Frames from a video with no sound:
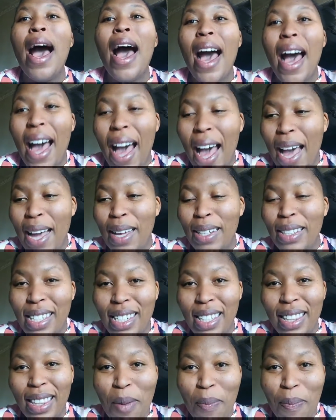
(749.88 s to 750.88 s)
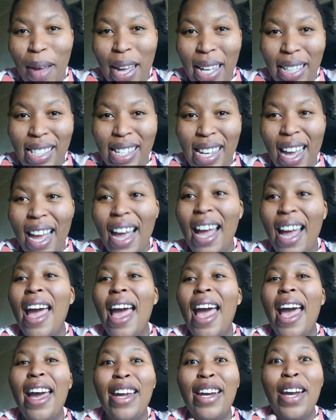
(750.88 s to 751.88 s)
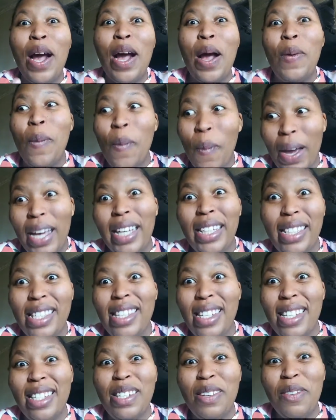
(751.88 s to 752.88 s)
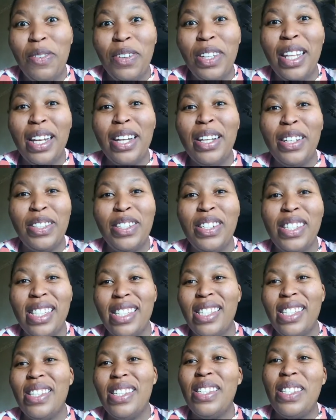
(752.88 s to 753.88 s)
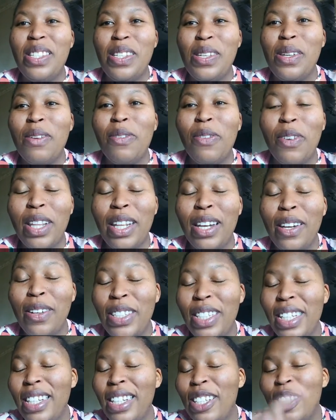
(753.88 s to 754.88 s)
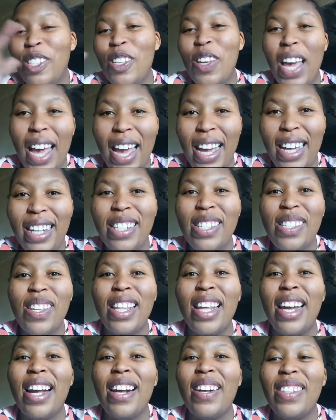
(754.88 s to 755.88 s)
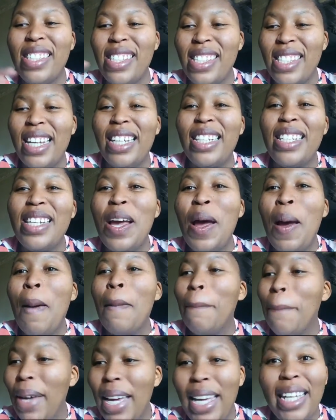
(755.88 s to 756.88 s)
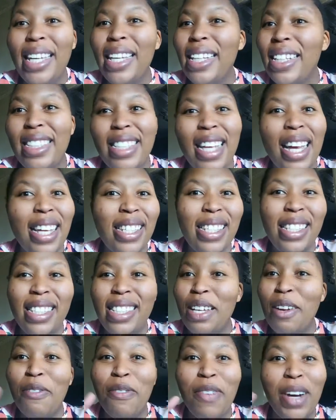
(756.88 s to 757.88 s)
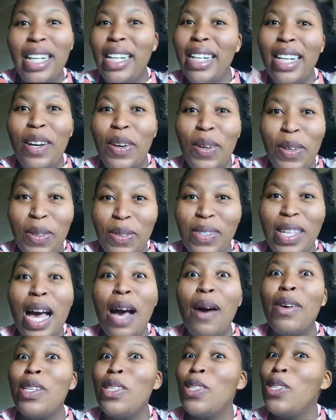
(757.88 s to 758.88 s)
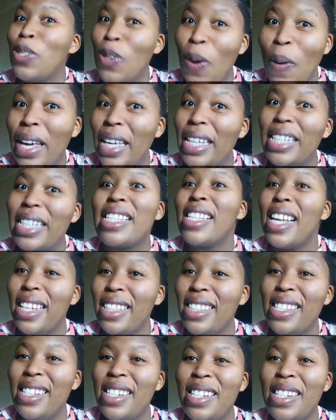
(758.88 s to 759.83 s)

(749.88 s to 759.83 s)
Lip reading: I did the batter and I waited for the for the load shedding to end so that I can start baking just in the vanilla loaves. I was so excited.